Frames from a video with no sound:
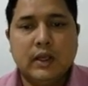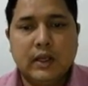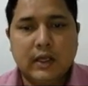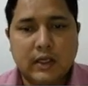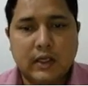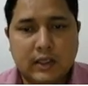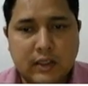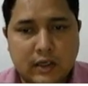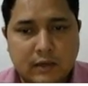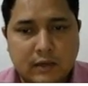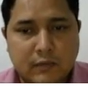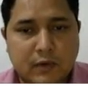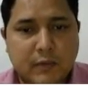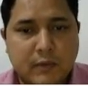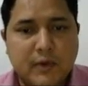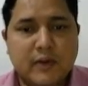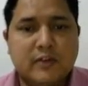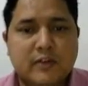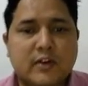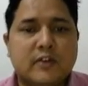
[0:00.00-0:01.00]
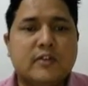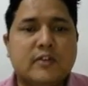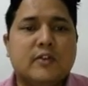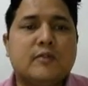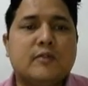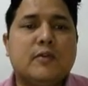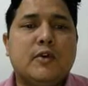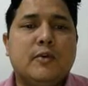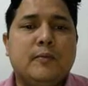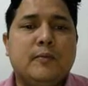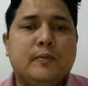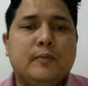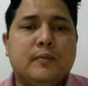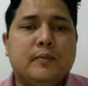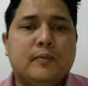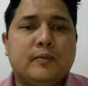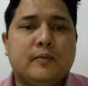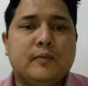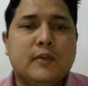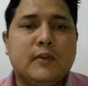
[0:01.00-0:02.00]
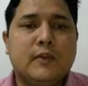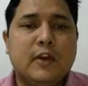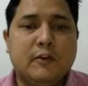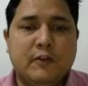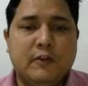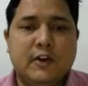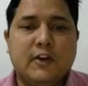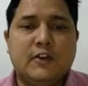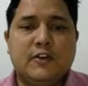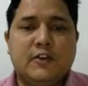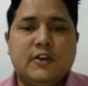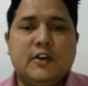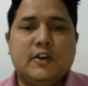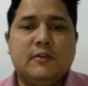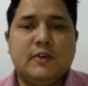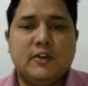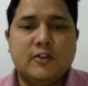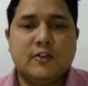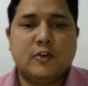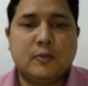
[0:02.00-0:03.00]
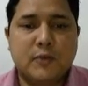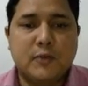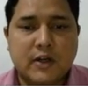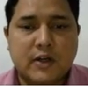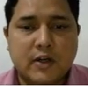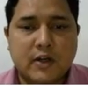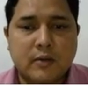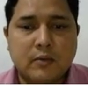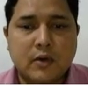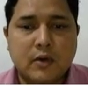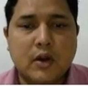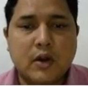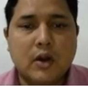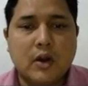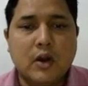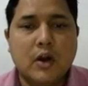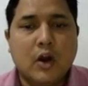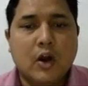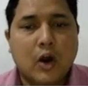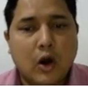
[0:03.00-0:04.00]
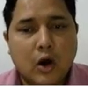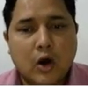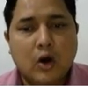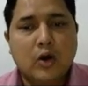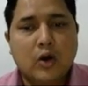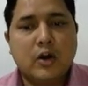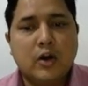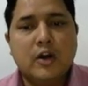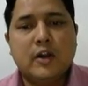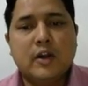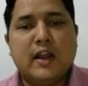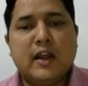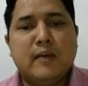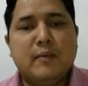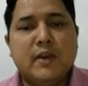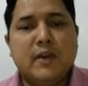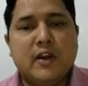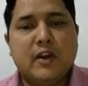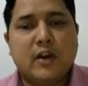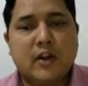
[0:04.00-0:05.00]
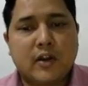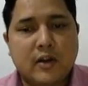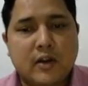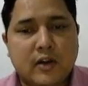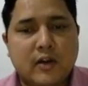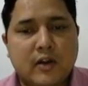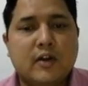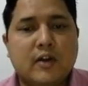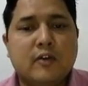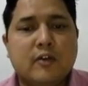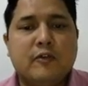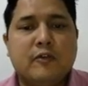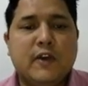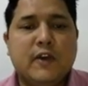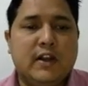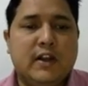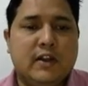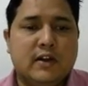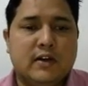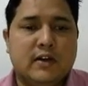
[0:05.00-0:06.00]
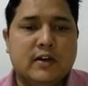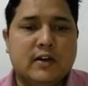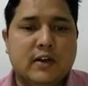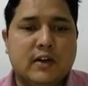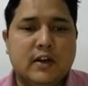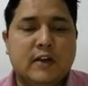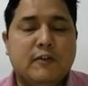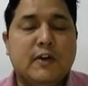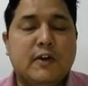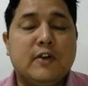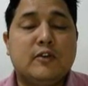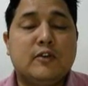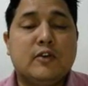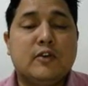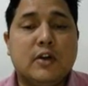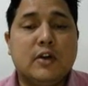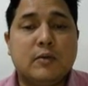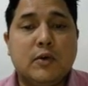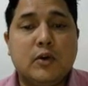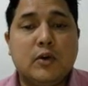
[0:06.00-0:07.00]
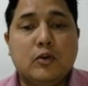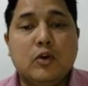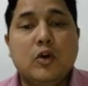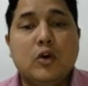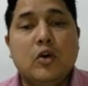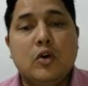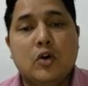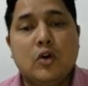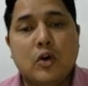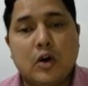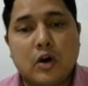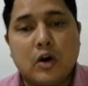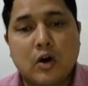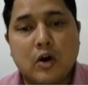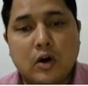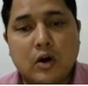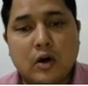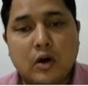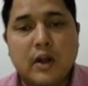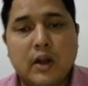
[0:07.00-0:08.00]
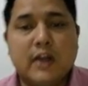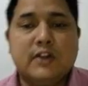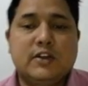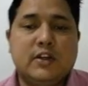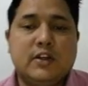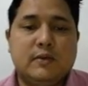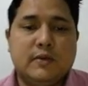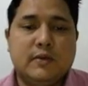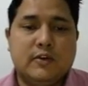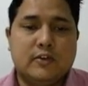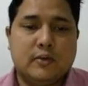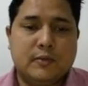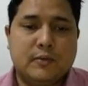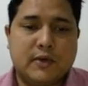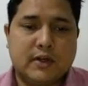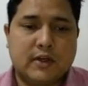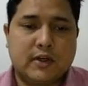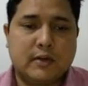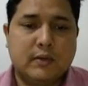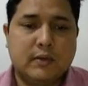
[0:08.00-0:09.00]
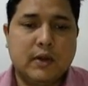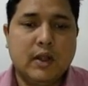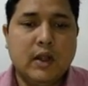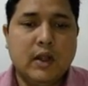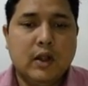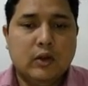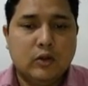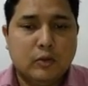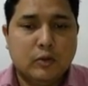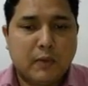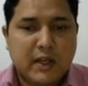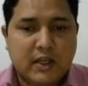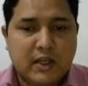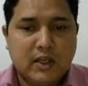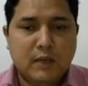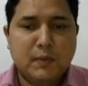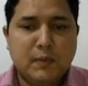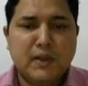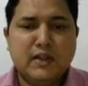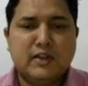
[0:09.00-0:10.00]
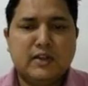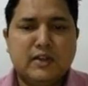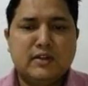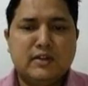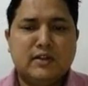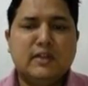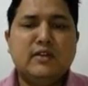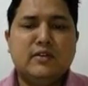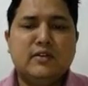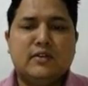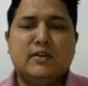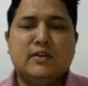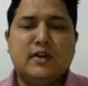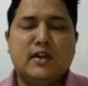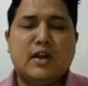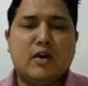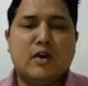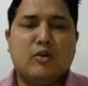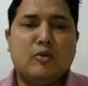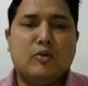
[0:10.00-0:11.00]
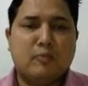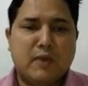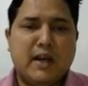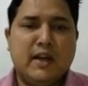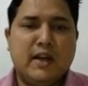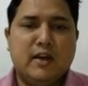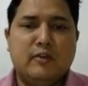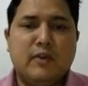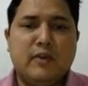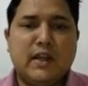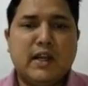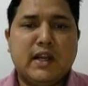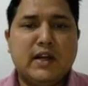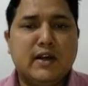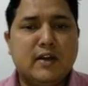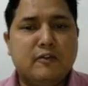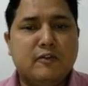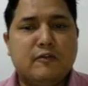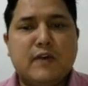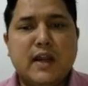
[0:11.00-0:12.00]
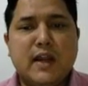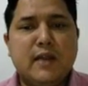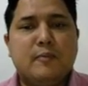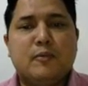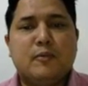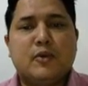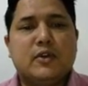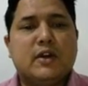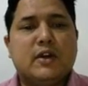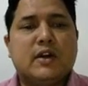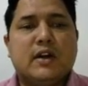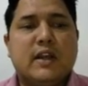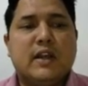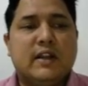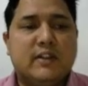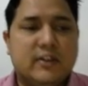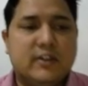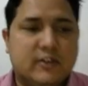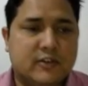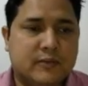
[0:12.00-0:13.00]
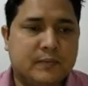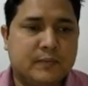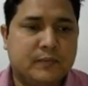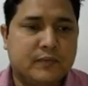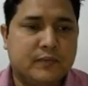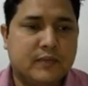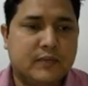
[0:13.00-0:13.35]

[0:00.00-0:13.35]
Either it will be successful if you achieve its objective, or it can be a failure if it is not able to achieve its objective. So by keeping this in our mind, we can define project like this.